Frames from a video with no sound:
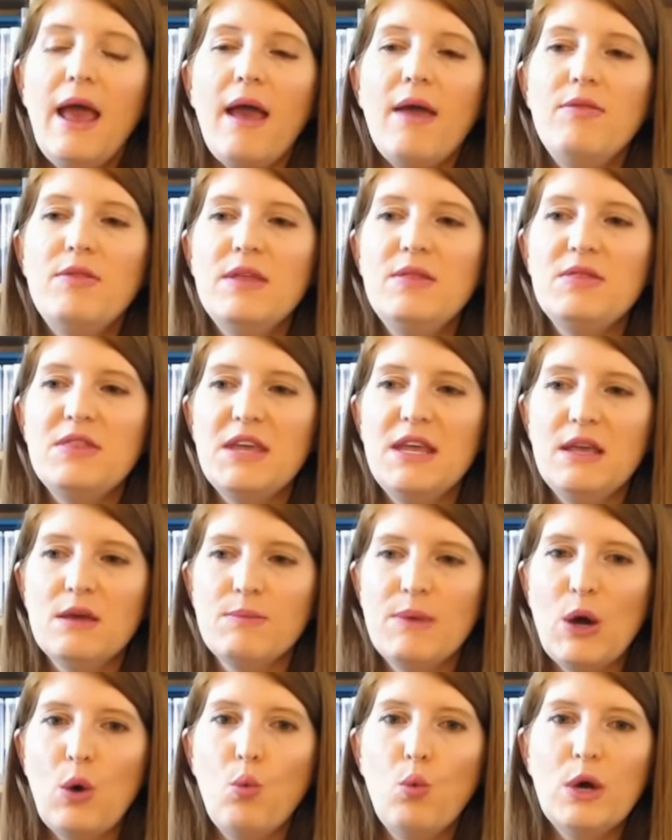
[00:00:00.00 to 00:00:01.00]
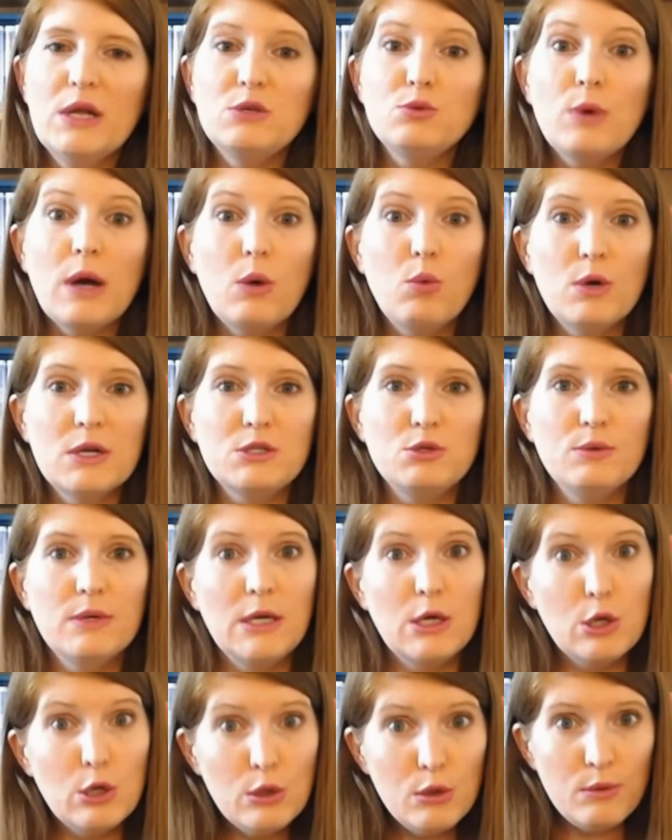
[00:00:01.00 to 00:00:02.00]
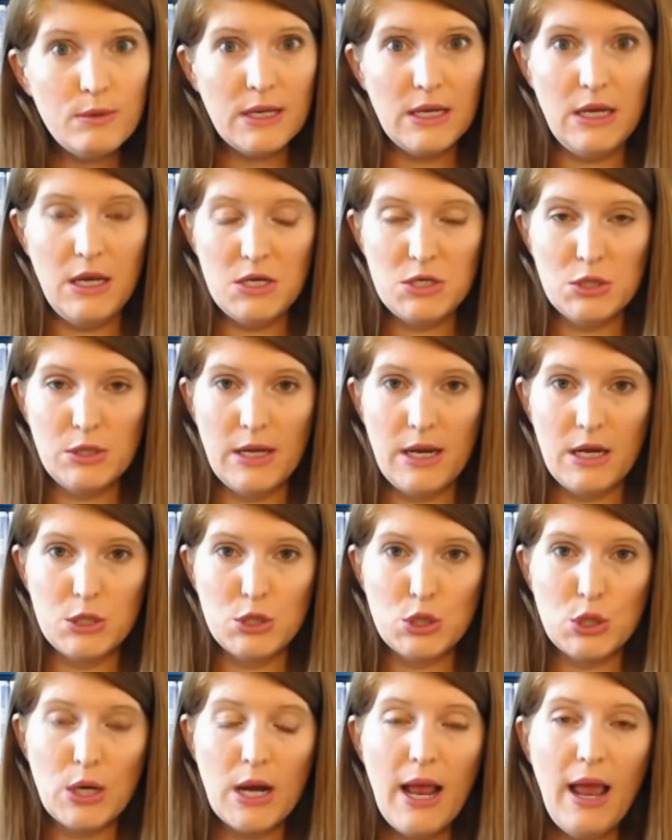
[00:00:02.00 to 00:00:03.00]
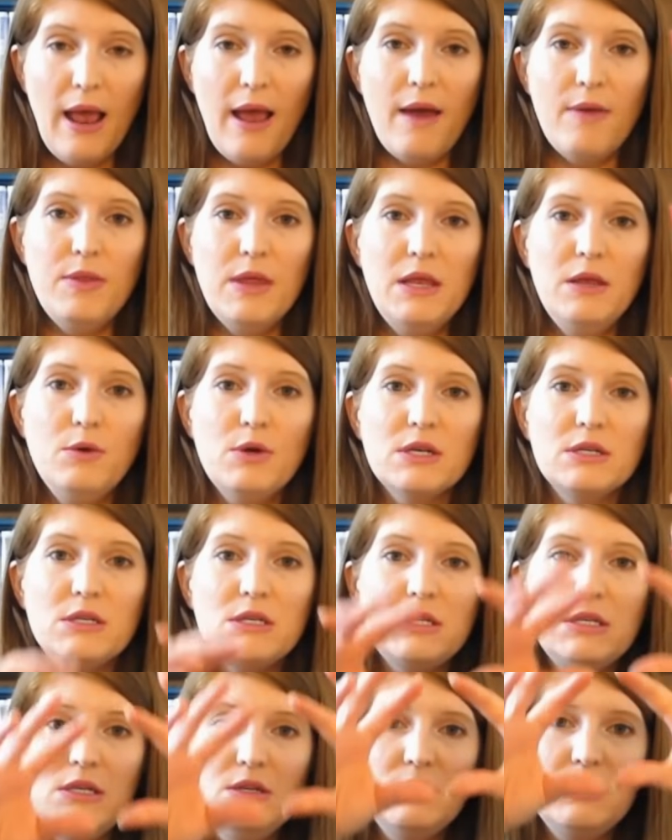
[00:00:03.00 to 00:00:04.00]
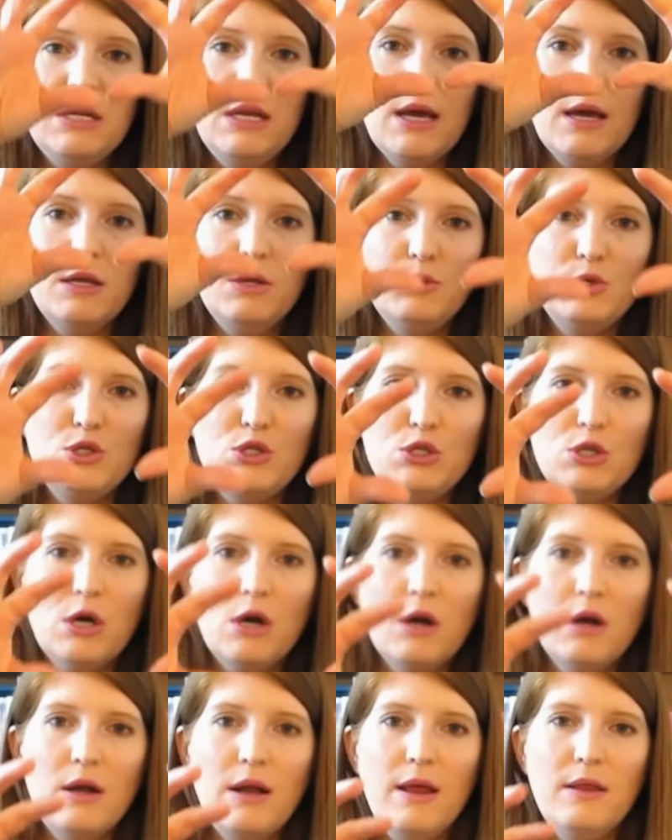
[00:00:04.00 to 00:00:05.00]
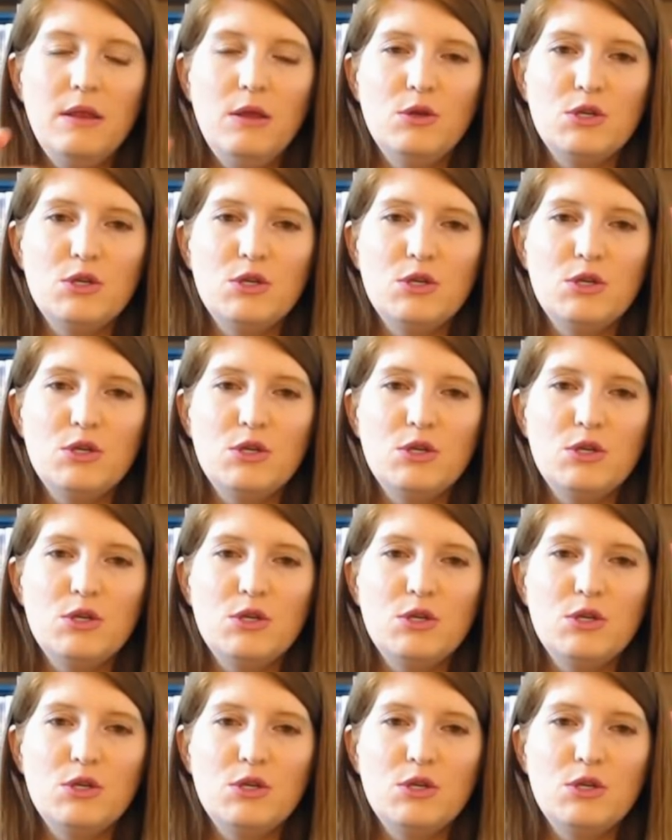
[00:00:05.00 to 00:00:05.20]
and then think about, what do I want to include in each lecture? And then you see how you start, and you